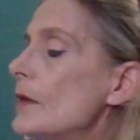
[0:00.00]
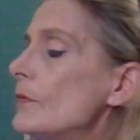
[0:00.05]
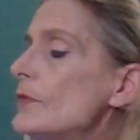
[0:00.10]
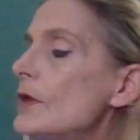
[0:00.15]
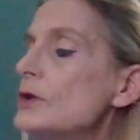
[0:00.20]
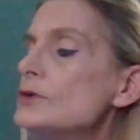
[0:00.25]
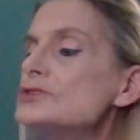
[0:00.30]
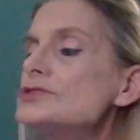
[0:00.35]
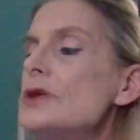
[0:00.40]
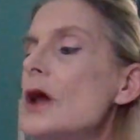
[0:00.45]

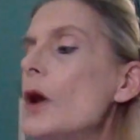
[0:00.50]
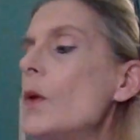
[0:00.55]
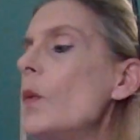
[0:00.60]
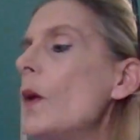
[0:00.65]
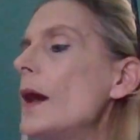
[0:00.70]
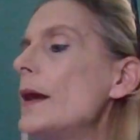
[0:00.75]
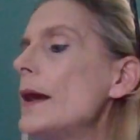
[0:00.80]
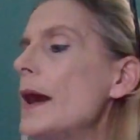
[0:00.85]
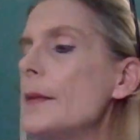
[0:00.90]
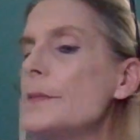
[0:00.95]
There's no
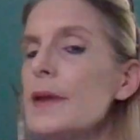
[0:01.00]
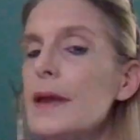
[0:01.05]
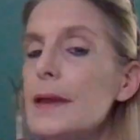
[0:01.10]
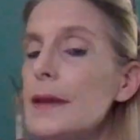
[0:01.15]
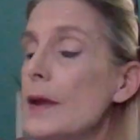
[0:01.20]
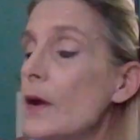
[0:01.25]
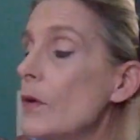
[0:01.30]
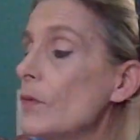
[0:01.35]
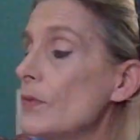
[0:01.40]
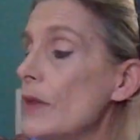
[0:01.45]
way I'm
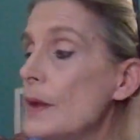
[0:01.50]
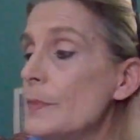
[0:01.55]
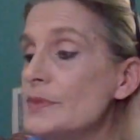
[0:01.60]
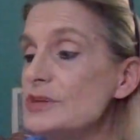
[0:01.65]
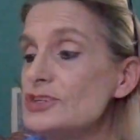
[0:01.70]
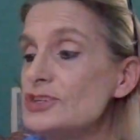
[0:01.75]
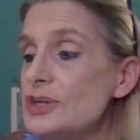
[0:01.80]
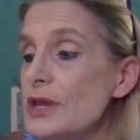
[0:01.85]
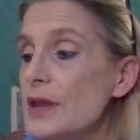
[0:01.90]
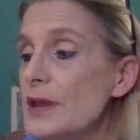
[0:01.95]
getting on that
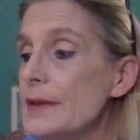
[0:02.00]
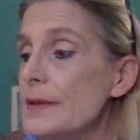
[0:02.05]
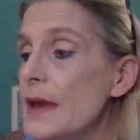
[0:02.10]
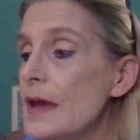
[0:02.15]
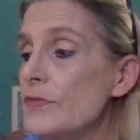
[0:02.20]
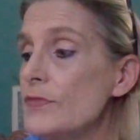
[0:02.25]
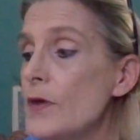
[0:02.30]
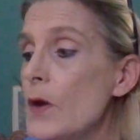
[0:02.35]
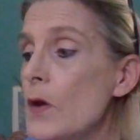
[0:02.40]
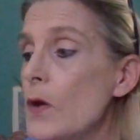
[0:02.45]
machine,
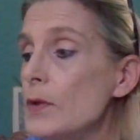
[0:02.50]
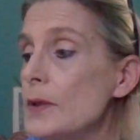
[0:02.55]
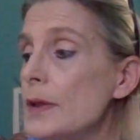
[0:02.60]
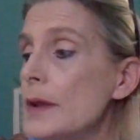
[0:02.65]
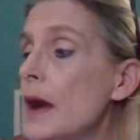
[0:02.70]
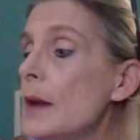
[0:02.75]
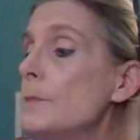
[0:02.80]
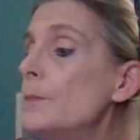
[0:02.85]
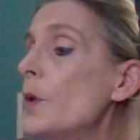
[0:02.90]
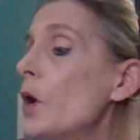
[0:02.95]
I thought,
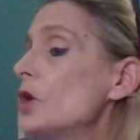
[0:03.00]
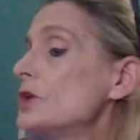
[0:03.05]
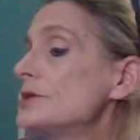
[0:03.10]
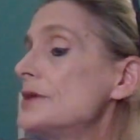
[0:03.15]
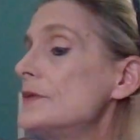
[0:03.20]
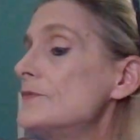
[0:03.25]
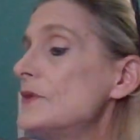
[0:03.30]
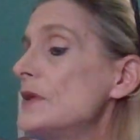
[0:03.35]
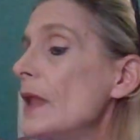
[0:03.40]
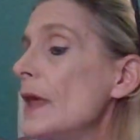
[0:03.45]
and I barked
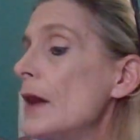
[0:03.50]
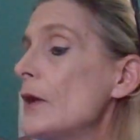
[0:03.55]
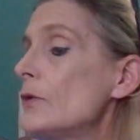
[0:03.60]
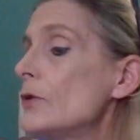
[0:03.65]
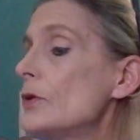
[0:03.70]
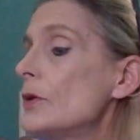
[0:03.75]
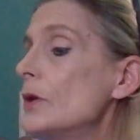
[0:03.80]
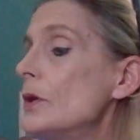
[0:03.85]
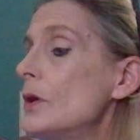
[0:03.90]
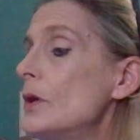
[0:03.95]
even
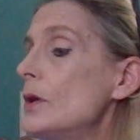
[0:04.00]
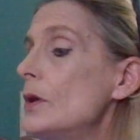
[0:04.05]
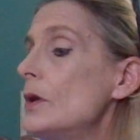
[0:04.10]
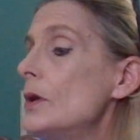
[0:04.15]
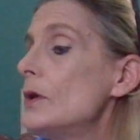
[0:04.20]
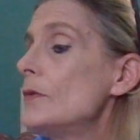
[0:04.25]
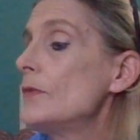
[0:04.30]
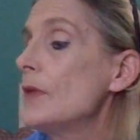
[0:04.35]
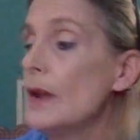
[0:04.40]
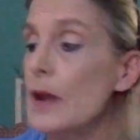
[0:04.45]
louder.
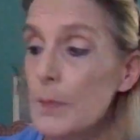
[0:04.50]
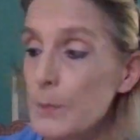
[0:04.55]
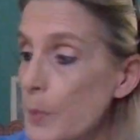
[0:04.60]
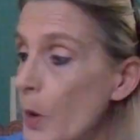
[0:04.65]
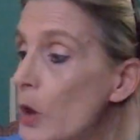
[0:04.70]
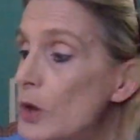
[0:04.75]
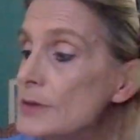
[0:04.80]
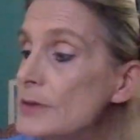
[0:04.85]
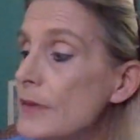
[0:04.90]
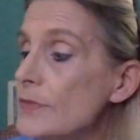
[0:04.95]
Then I
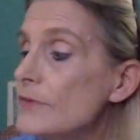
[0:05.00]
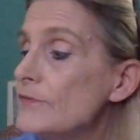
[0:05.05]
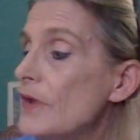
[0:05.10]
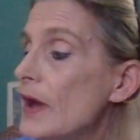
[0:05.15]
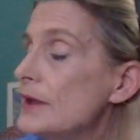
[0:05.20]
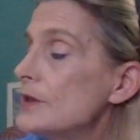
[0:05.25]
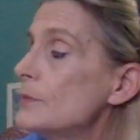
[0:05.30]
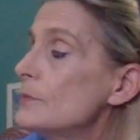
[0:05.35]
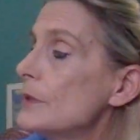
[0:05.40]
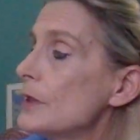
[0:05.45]
barked at the
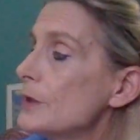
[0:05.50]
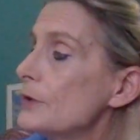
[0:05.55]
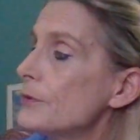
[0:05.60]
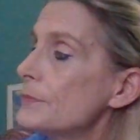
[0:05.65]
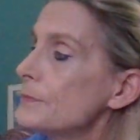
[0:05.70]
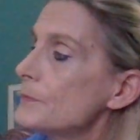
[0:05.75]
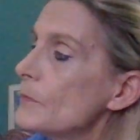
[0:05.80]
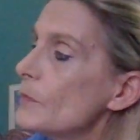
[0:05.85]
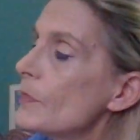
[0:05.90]
vacuum cleaner.